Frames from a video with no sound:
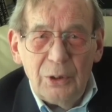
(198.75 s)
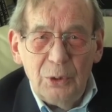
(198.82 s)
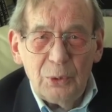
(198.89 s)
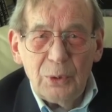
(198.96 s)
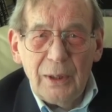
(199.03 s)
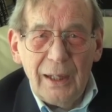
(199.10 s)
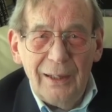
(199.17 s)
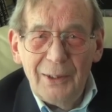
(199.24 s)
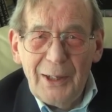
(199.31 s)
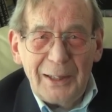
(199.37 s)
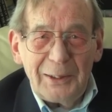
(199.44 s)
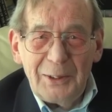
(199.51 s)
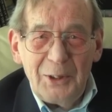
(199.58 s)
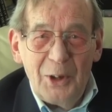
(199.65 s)
You
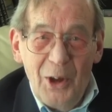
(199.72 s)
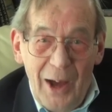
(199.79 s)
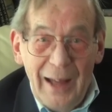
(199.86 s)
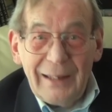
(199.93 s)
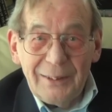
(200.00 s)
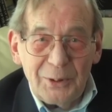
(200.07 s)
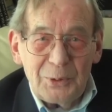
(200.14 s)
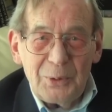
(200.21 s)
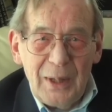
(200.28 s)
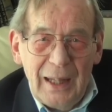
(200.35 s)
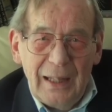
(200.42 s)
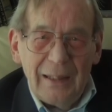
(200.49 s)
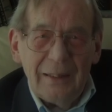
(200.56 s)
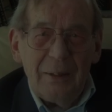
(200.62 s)
cannot not do
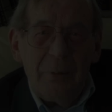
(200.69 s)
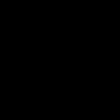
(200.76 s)
that.